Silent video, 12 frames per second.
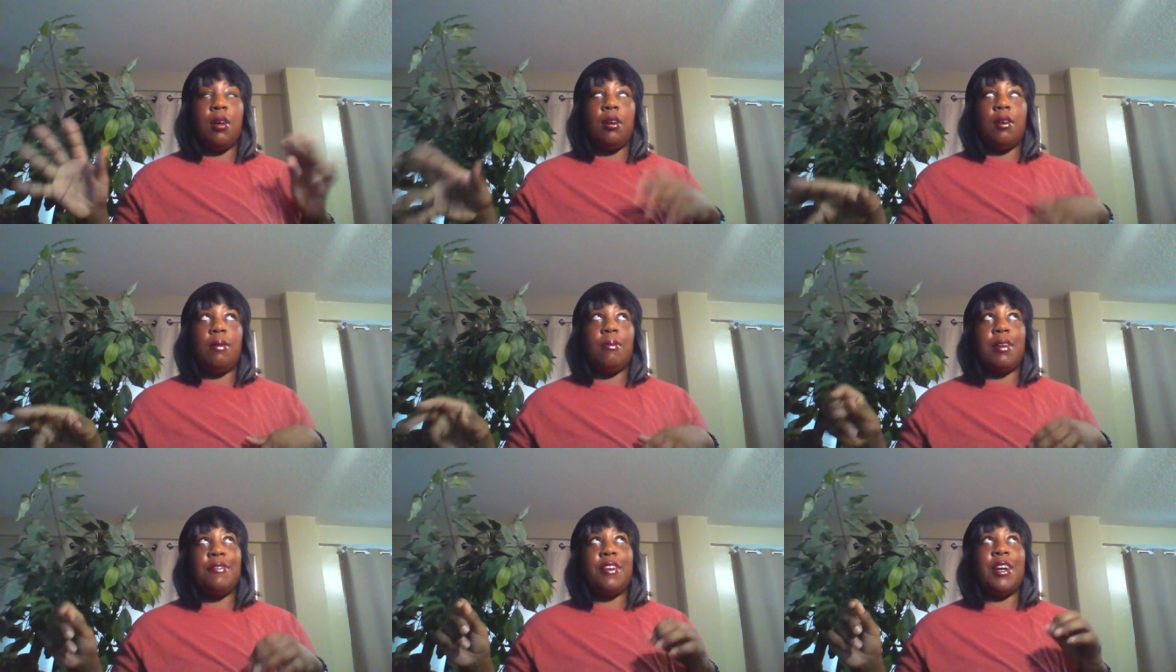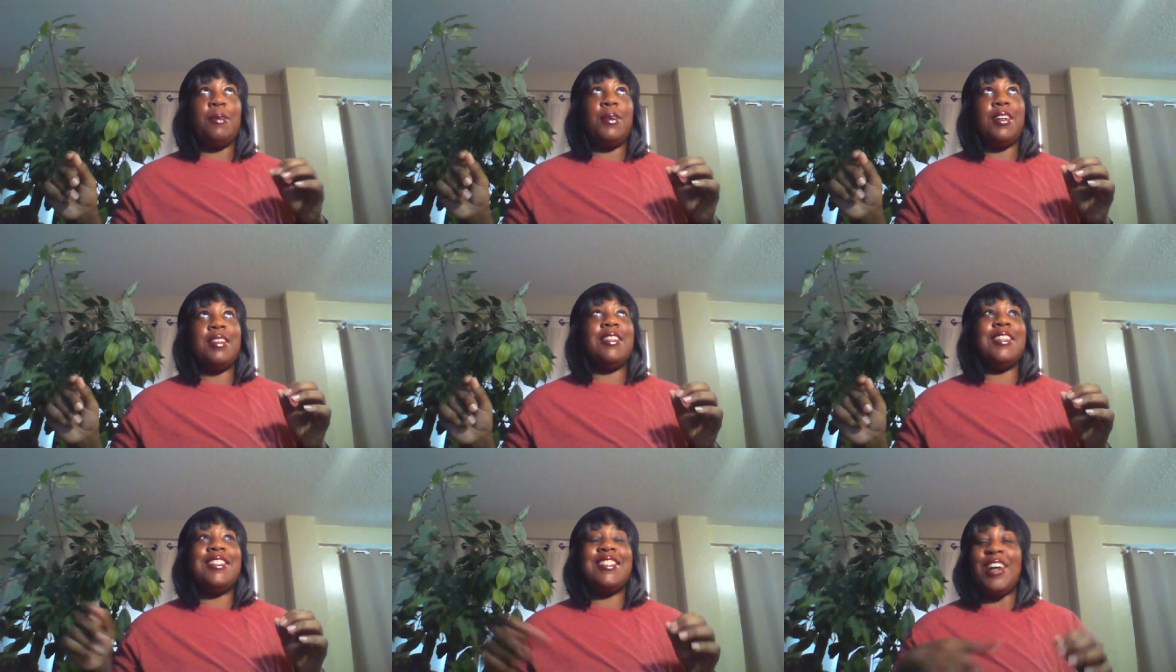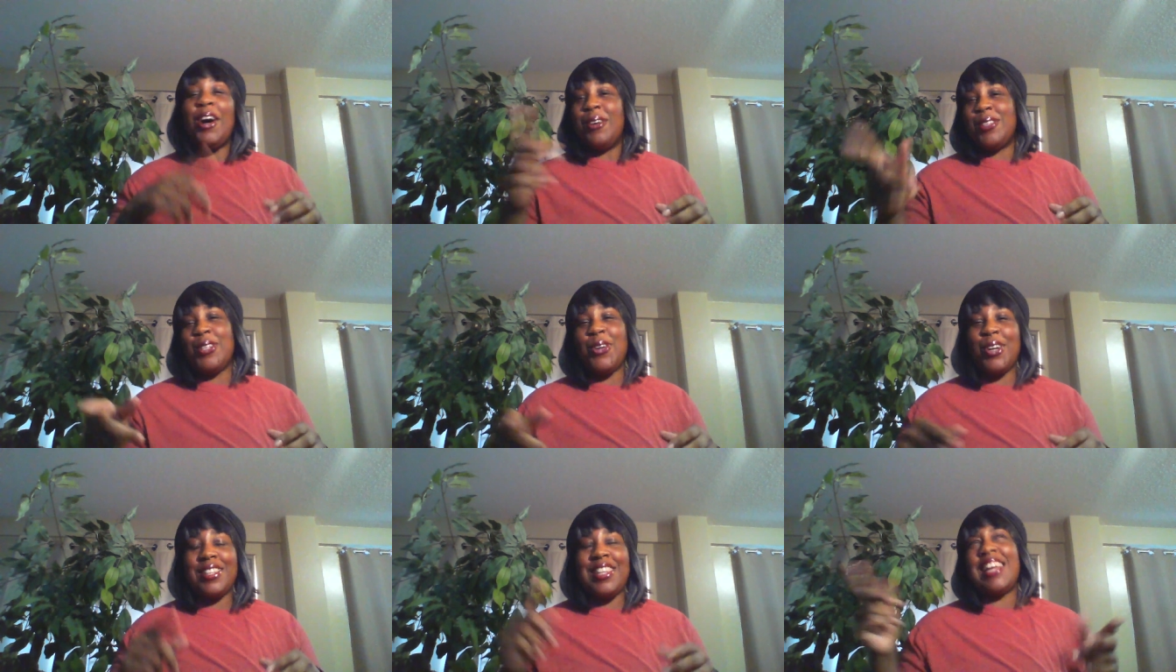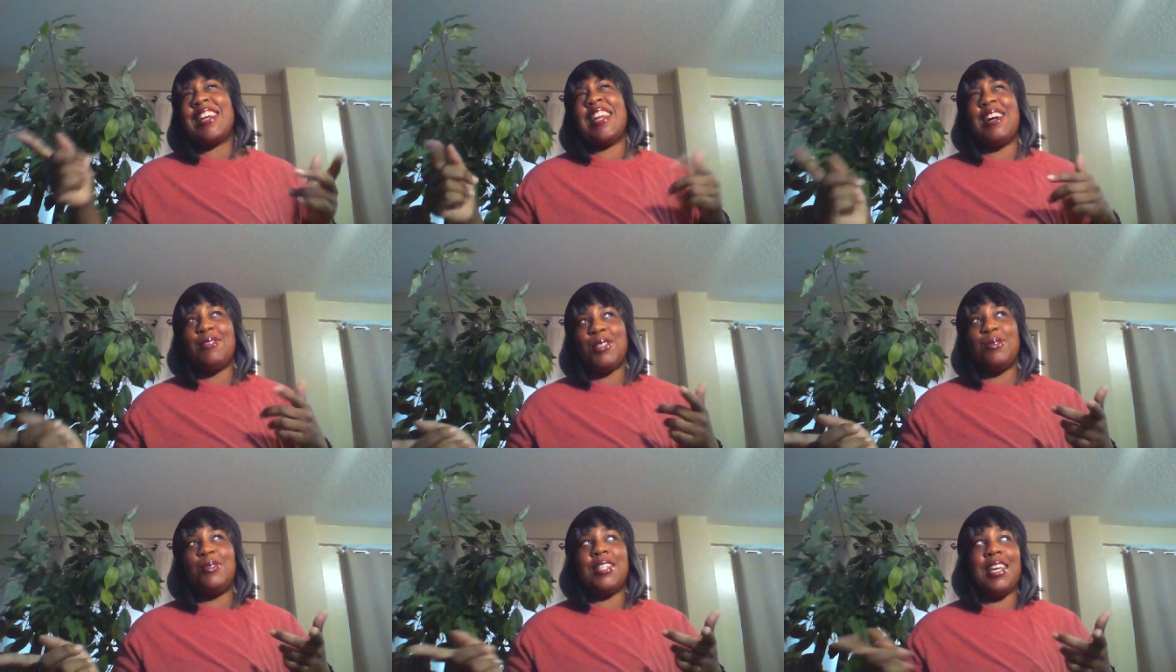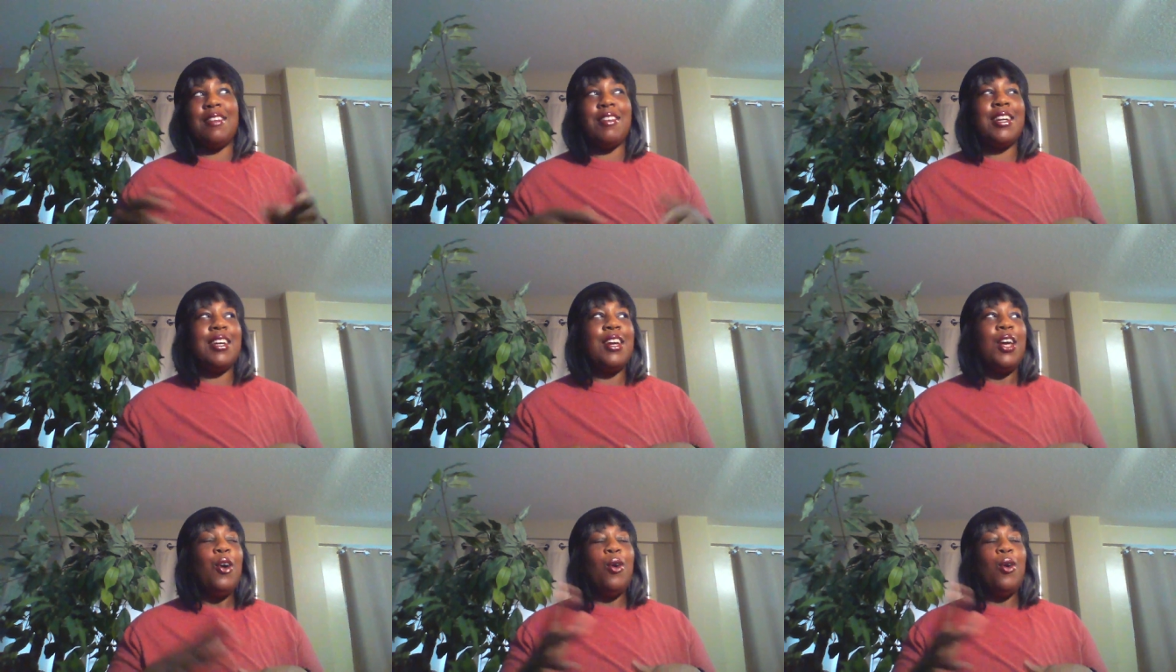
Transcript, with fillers: um, I forgot what it is. Oh, talk, Think It Out Tuesday, right?